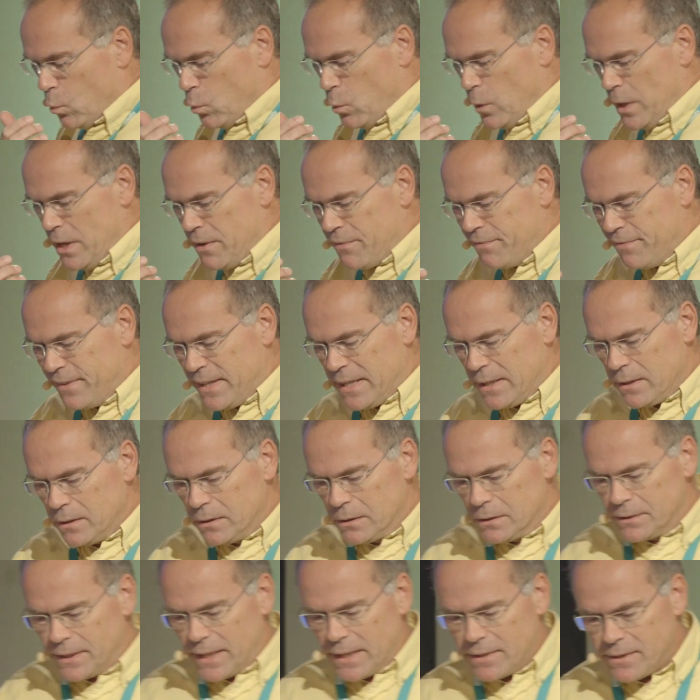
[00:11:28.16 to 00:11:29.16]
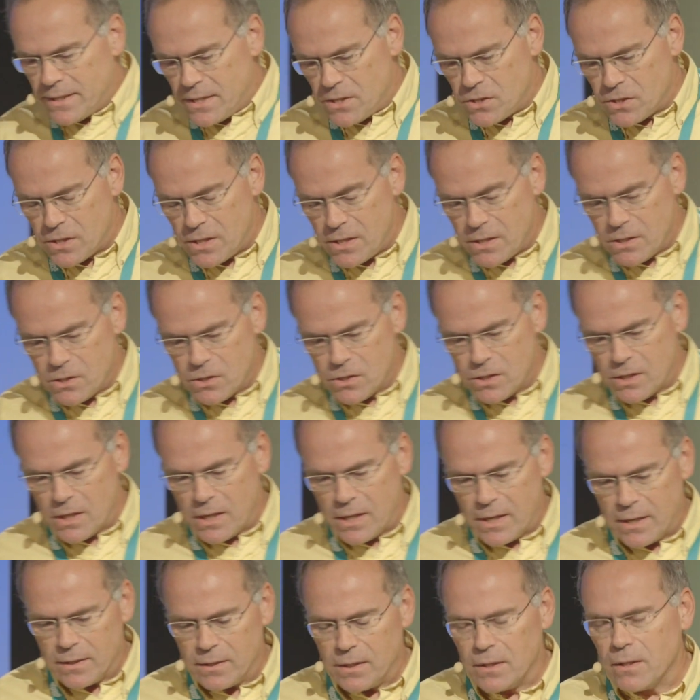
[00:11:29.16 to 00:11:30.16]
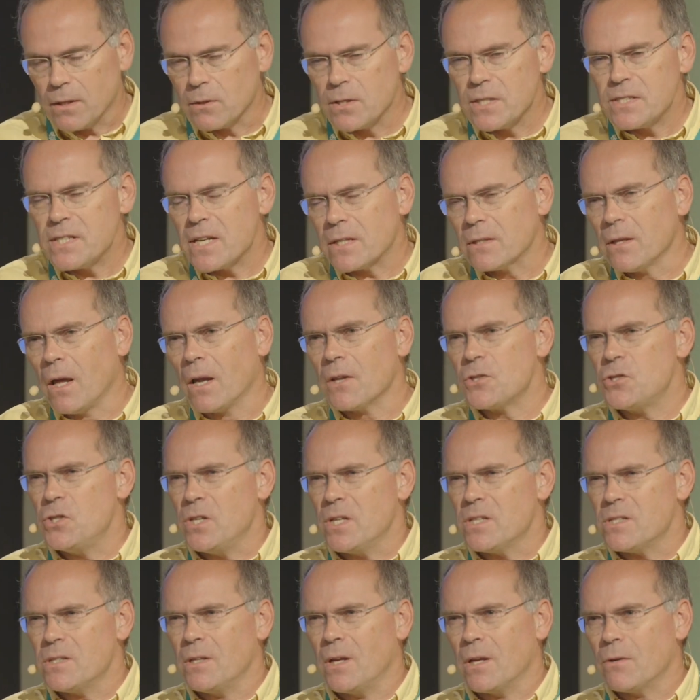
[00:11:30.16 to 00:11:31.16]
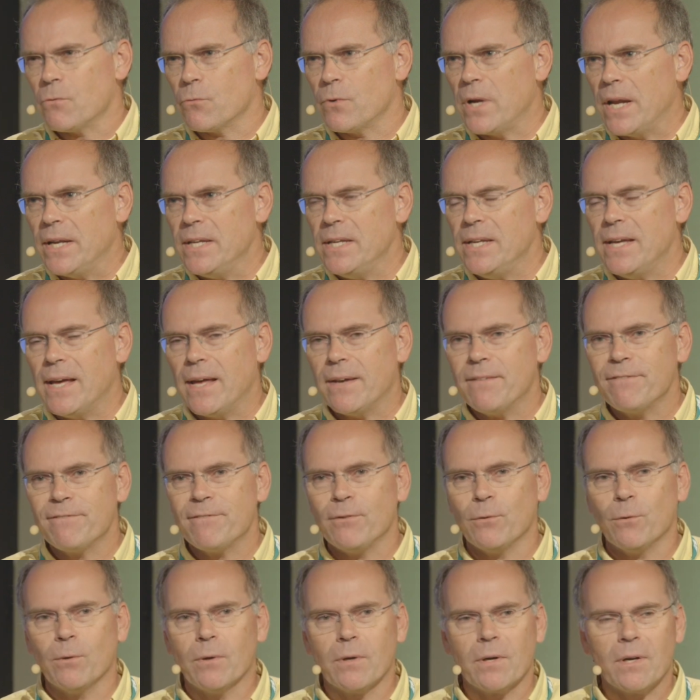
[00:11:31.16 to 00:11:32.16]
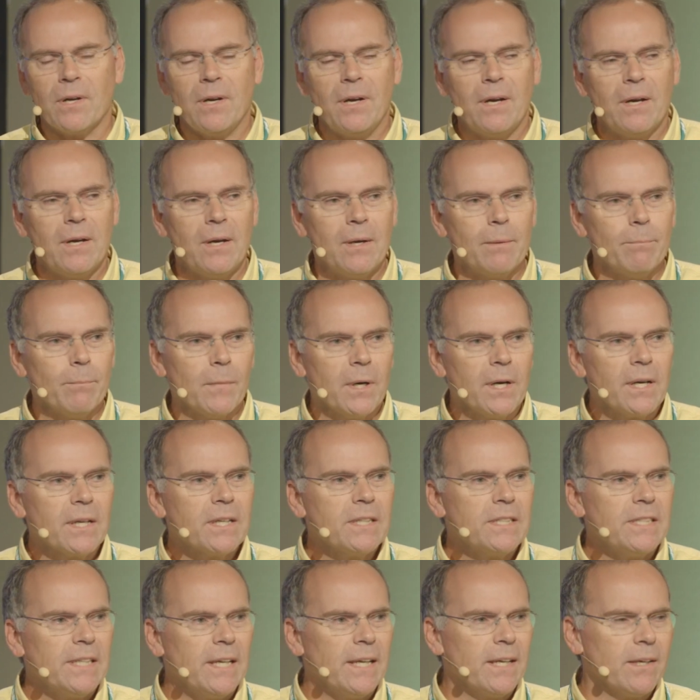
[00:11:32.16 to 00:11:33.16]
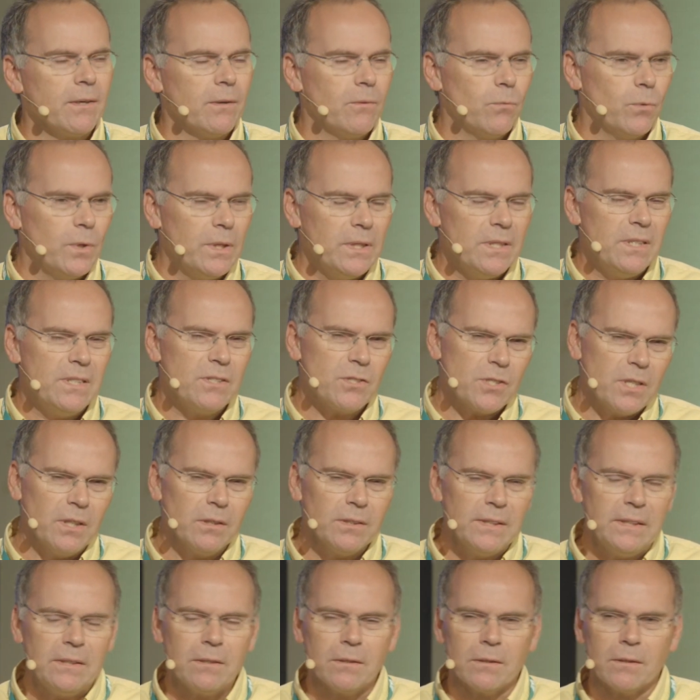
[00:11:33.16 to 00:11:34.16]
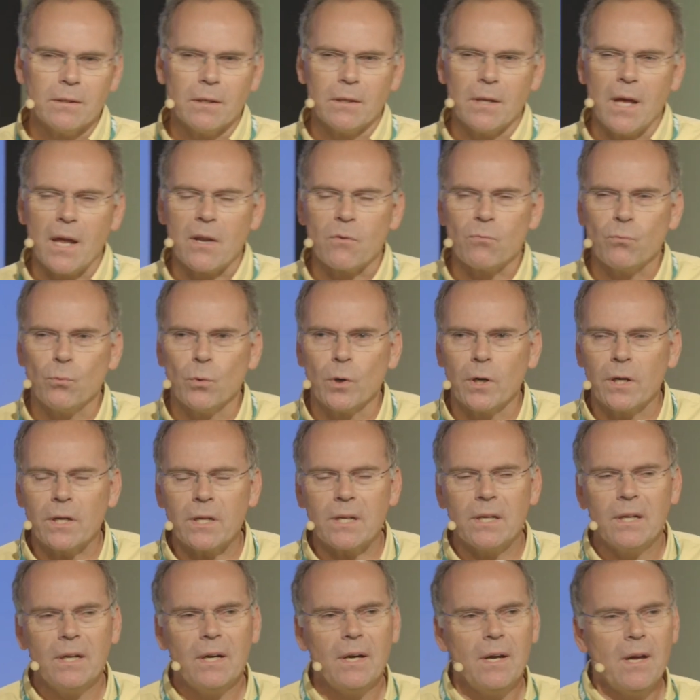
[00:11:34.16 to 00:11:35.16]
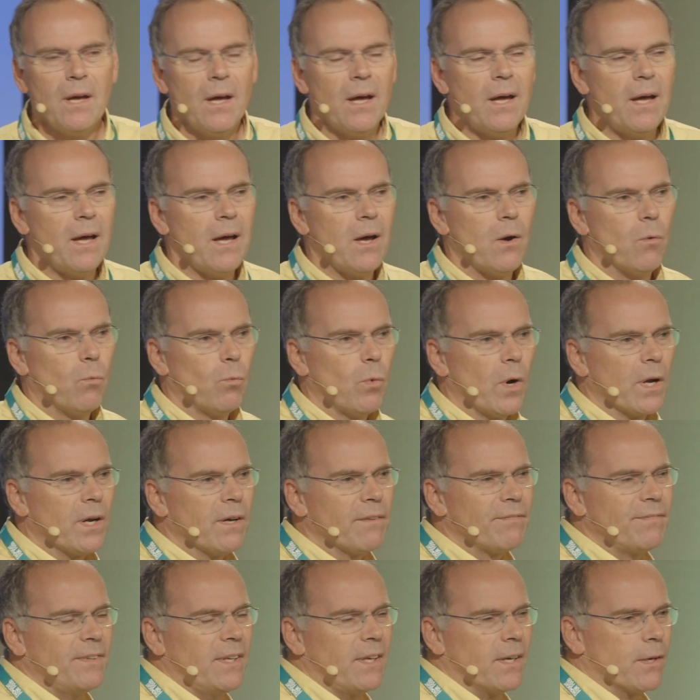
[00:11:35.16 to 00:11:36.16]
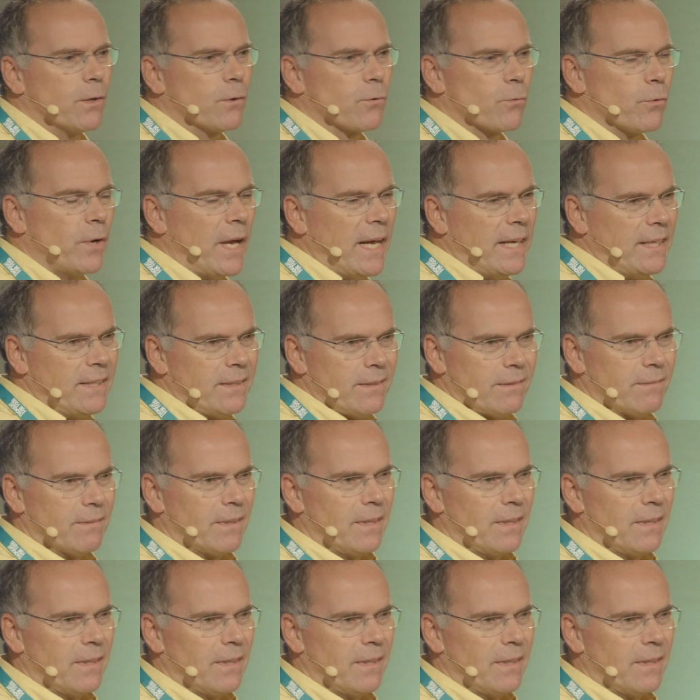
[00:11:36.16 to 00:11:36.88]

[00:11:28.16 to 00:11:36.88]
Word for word: we feel that this is, uh, you know, the technology is not ready yet for uh, marketing. Uh, we still need to do a lot of work. Uh, one of the great